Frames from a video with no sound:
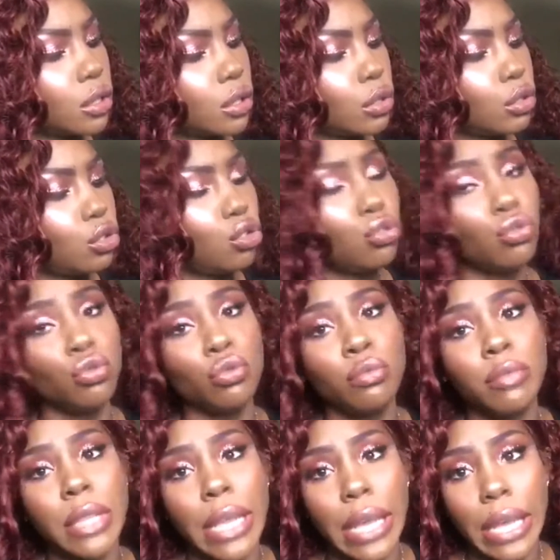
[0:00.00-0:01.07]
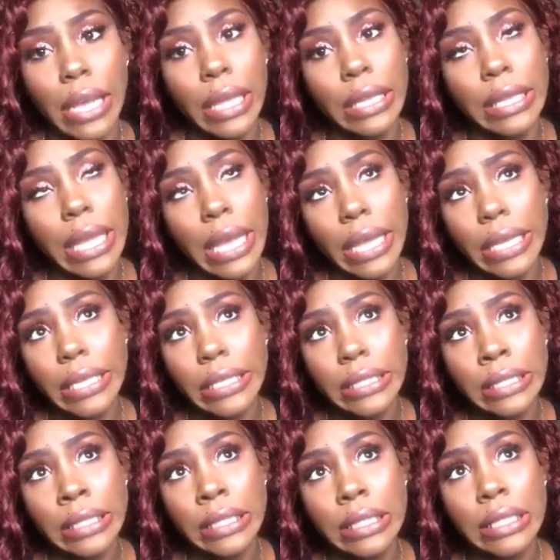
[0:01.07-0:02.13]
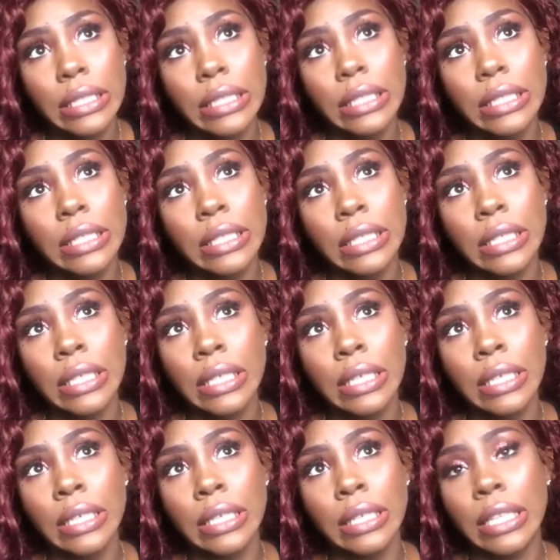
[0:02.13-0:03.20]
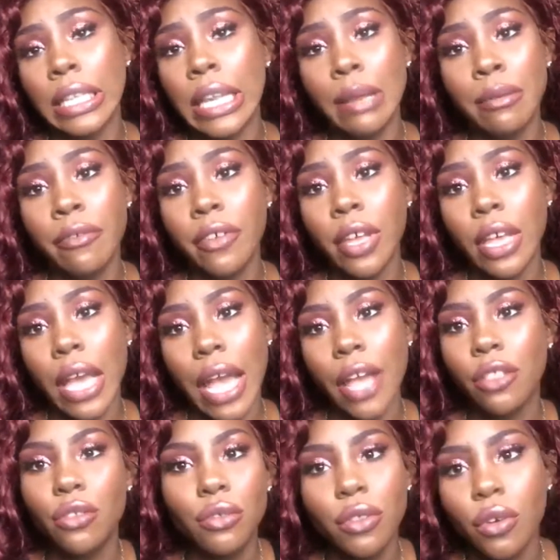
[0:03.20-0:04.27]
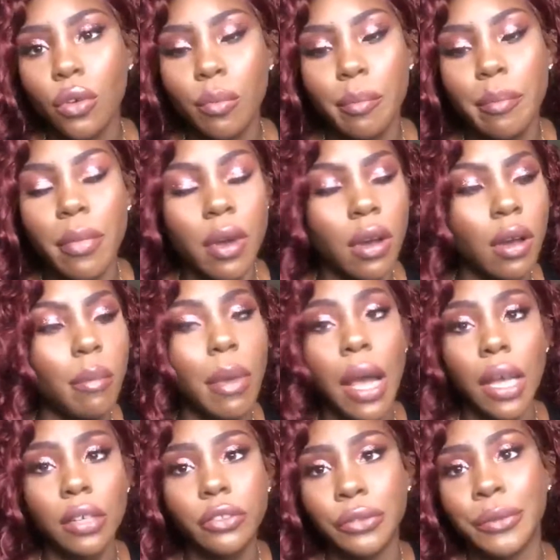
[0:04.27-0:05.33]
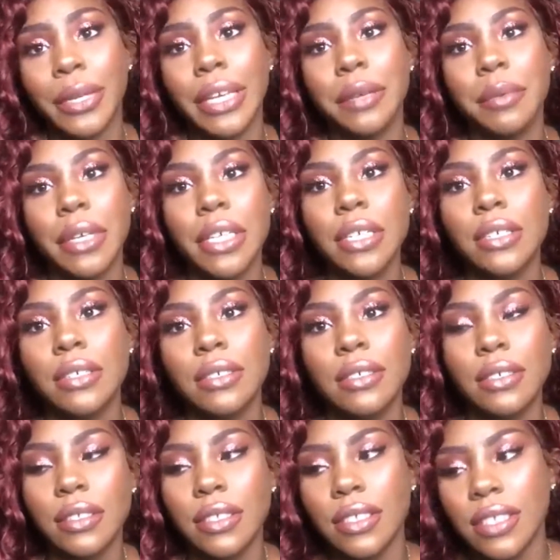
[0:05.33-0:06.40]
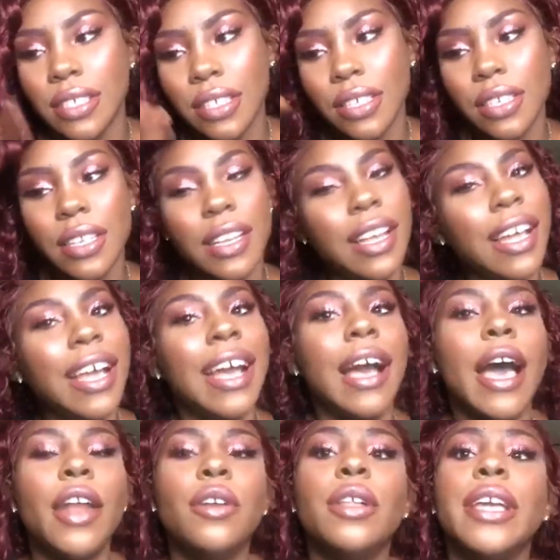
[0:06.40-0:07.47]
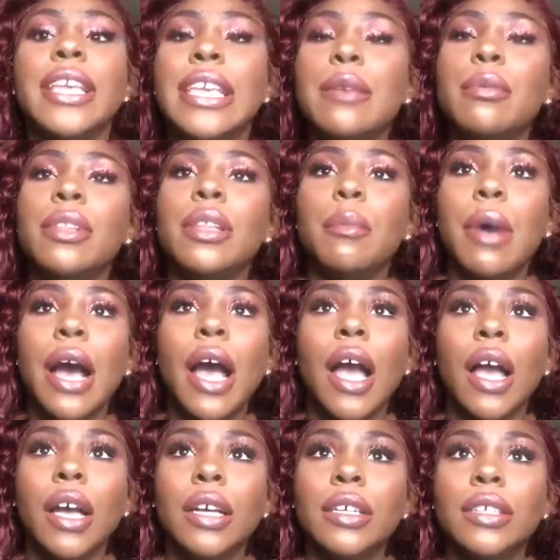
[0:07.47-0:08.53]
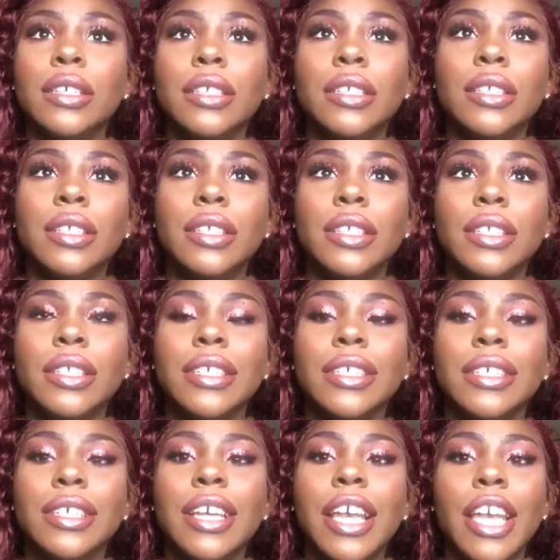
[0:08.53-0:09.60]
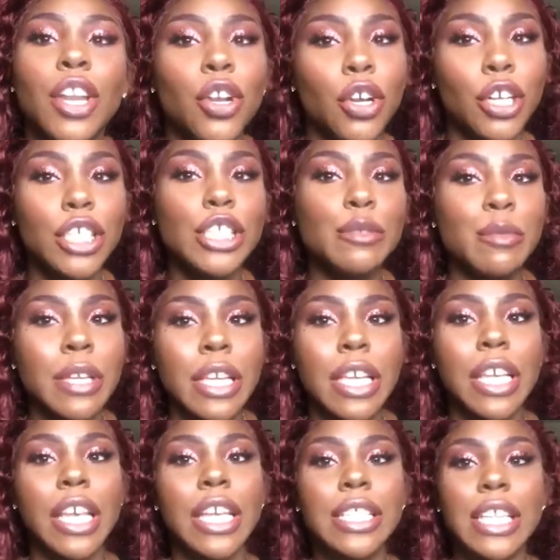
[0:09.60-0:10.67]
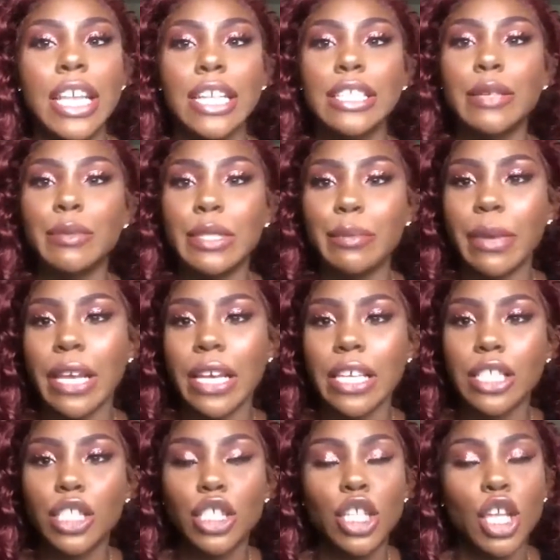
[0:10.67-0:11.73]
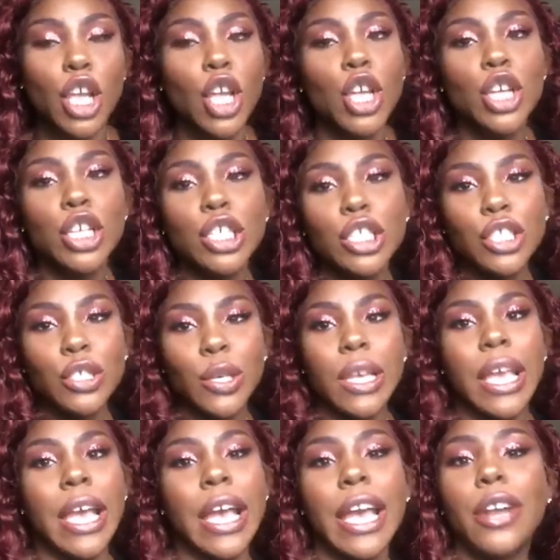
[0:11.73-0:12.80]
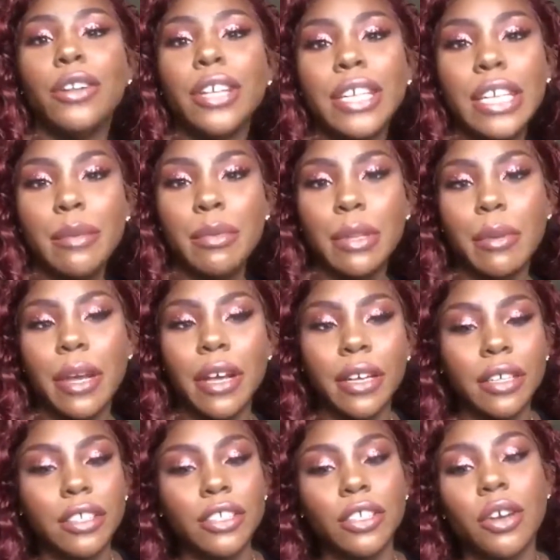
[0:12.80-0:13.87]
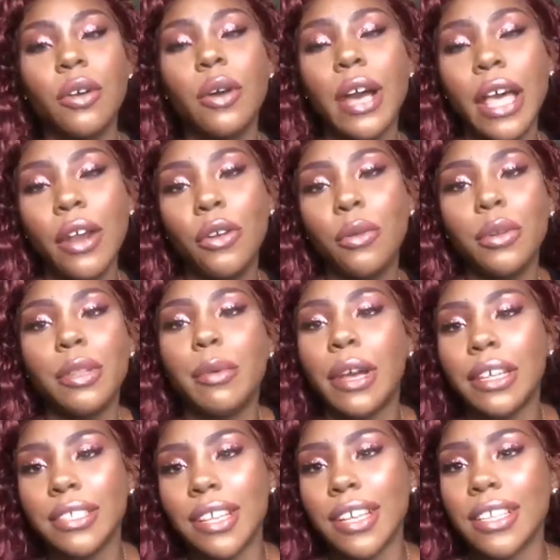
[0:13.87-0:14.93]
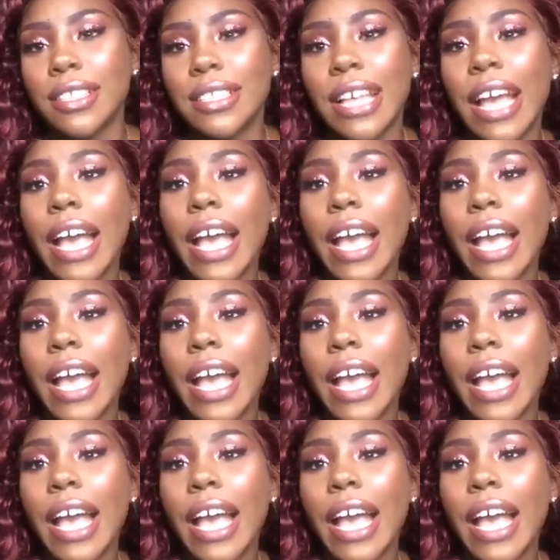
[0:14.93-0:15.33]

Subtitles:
assume that that is the name of it. I threw the box away because I don't like keeping the box. It irks me, it takes up space. So yeah, I don't like keeping the box, so I don't know what the box says.